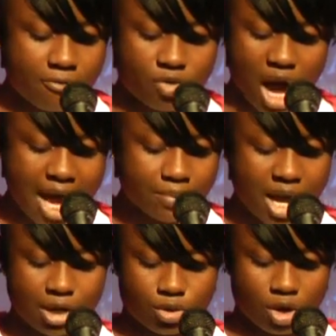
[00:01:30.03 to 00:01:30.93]
For I am
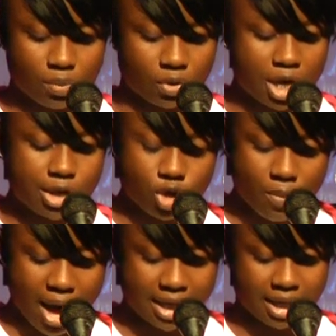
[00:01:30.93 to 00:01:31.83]
not normal,
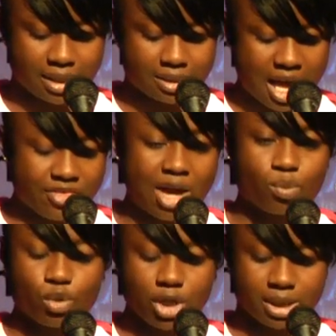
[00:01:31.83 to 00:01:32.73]
nobody is.
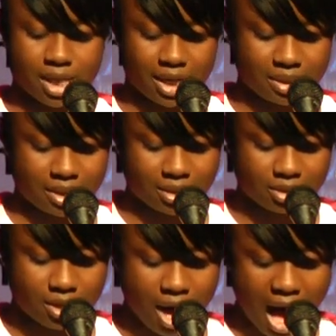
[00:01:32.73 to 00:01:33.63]
That really does not
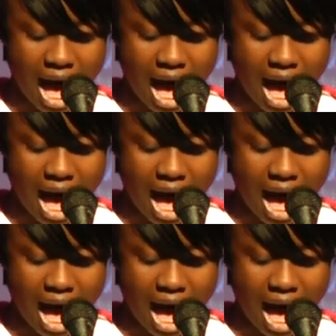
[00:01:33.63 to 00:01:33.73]
exist.